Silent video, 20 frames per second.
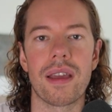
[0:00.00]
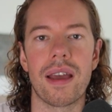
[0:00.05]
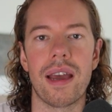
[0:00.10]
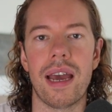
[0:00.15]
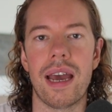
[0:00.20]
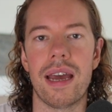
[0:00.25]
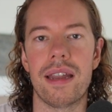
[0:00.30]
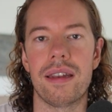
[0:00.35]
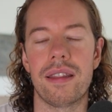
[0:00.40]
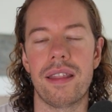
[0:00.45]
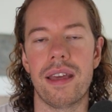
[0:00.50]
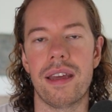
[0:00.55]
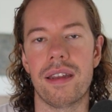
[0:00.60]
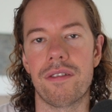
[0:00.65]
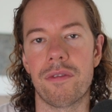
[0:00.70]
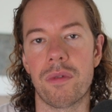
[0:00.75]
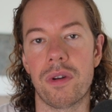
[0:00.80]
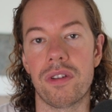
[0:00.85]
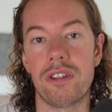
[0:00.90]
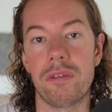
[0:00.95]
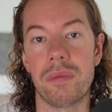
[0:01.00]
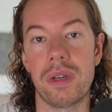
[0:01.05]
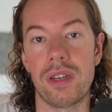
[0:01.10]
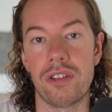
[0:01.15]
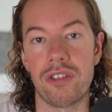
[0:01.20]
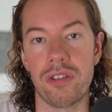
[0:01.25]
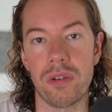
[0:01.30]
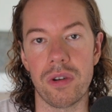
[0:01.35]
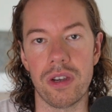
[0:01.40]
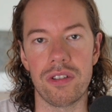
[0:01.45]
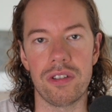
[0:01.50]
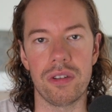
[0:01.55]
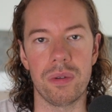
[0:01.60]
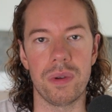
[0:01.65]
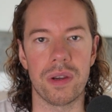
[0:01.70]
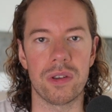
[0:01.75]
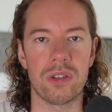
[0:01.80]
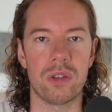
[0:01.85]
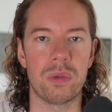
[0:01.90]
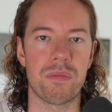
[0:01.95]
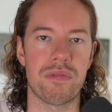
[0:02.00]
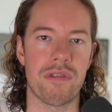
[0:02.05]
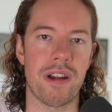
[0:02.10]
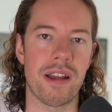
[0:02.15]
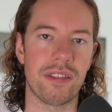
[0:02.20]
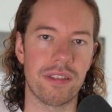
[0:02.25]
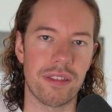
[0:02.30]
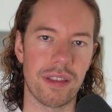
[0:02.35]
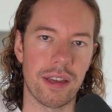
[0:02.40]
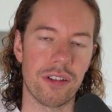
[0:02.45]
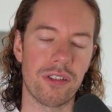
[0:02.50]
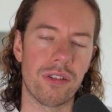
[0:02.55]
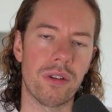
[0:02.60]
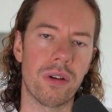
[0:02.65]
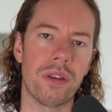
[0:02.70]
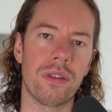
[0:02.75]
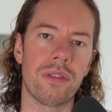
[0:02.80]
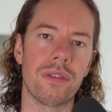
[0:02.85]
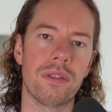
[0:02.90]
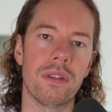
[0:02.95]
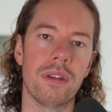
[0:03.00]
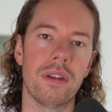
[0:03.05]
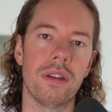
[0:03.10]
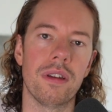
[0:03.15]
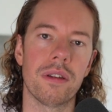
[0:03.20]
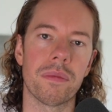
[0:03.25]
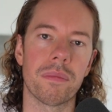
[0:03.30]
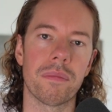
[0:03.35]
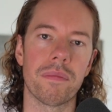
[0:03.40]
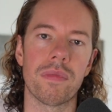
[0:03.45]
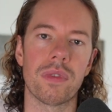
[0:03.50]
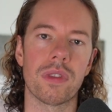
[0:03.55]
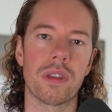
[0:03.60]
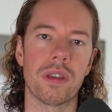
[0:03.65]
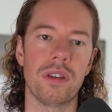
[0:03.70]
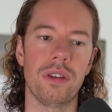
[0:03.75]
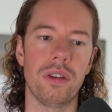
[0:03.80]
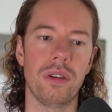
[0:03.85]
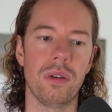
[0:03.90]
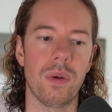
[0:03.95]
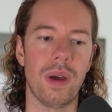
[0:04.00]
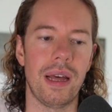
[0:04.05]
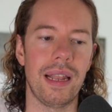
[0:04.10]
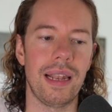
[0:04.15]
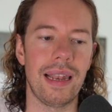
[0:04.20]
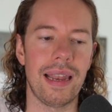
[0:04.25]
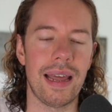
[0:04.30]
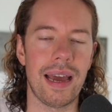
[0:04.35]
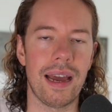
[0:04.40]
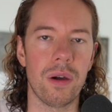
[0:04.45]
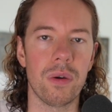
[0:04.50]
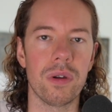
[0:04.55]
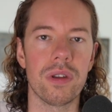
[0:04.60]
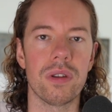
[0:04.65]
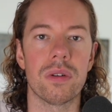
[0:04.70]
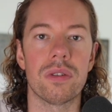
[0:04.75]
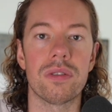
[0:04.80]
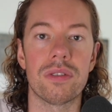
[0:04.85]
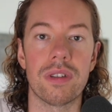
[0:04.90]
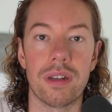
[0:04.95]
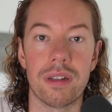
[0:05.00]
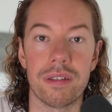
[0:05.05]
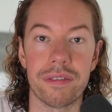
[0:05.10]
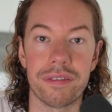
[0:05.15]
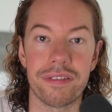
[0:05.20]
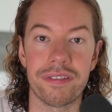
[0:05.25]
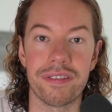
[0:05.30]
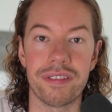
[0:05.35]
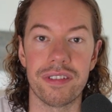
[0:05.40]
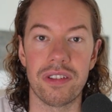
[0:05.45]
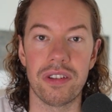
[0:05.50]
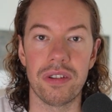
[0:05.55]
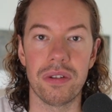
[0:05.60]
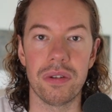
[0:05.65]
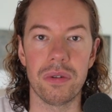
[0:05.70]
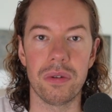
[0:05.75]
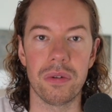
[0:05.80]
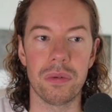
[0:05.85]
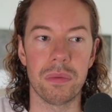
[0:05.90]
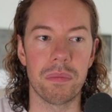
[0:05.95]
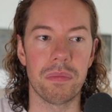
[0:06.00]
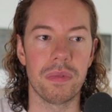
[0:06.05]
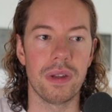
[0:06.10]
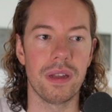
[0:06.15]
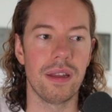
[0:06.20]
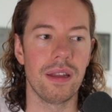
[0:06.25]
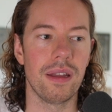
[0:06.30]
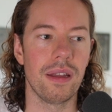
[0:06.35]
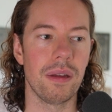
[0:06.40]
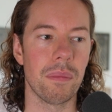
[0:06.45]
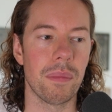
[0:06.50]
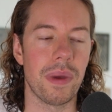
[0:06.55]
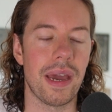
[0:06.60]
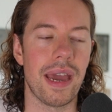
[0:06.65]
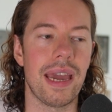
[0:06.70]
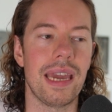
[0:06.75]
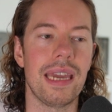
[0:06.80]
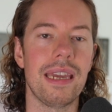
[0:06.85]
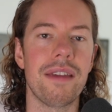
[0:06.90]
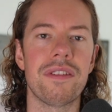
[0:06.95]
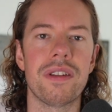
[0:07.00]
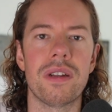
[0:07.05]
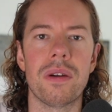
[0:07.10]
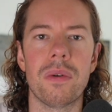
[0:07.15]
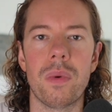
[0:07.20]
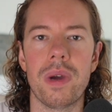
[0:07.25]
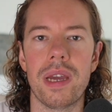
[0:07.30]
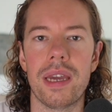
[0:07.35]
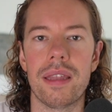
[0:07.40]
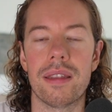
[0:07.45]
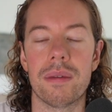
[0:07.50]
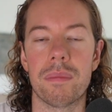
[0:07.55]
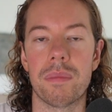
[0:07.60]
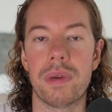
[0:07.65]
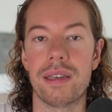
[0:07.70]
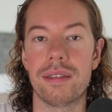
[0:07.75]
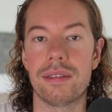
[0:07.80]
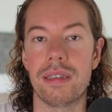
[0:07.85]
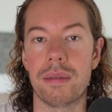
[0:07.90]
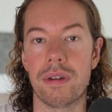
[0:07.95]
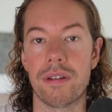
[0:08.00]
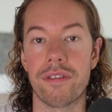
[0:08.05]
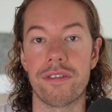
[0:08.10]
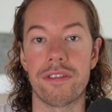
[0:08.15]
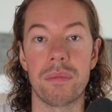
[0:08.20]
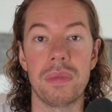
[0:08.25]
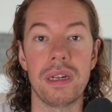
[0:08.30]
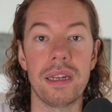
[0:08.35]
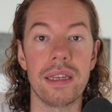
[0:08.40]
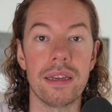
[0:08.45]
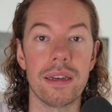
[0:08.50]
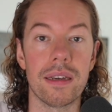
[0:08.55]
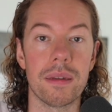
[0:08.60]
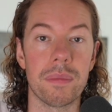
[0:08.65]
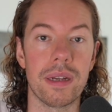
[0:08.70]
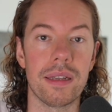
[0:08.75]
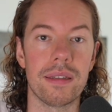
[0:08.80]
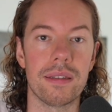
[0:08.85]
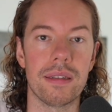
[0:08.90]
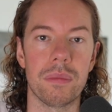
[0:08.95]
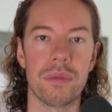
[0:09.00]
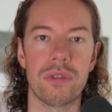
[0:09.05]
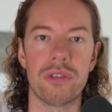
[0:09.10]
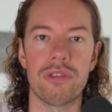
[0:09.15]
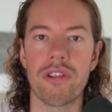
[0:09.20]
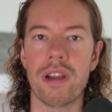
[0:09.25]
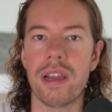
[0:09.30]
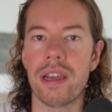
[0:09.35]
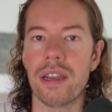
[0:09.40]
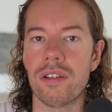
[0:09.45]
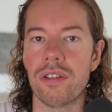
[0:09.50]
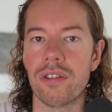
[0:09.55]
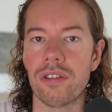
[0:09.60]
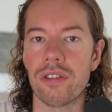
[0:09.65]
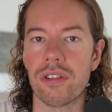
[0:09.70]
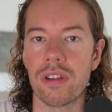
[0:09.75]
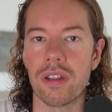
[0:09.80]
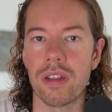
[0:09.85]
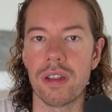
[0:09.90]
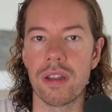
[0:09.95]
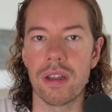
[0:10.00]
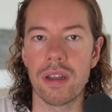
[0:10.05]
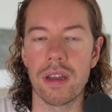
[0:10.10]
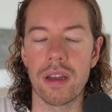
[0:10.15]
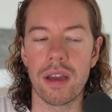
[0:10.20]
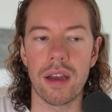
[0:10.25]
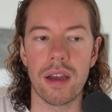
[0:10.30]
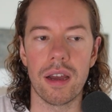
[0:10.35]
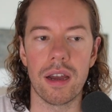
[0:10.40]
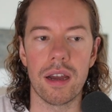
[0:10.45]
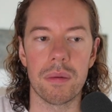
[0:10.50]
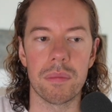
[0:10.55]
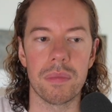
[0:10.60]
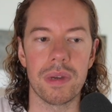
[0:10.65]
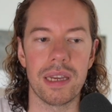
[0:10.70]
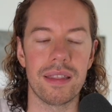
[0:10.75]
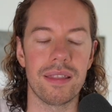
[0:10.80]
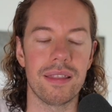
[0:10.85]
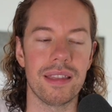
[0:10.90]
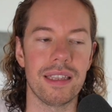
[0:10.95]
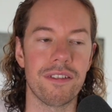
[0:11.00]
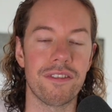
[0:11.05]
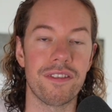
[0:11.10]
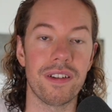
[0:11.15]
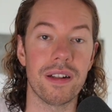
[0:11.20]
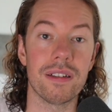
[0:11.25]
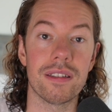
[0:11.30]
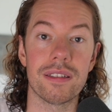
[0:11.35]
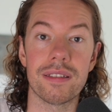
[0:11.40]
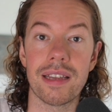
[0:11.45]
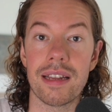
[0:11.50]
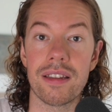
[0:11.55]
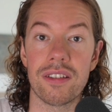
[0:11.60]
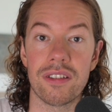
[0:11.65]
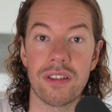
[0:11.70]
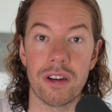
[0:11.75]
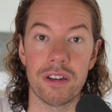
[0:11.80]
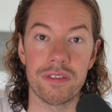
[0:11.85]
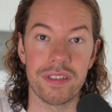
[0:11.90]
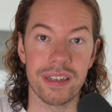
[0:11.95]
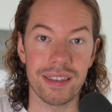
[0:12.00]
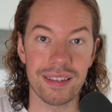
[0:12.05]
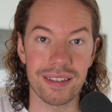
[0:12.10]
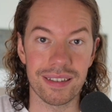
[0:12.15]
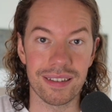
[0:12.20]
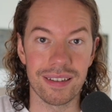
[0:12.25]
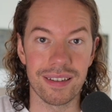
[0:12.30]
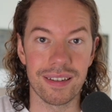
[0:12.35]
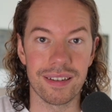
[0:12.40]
And then once you've made your choice, you express that choice. You allow yourself to behave in a way that might seem unfamiliar, might seem strange, in the felt sense of it,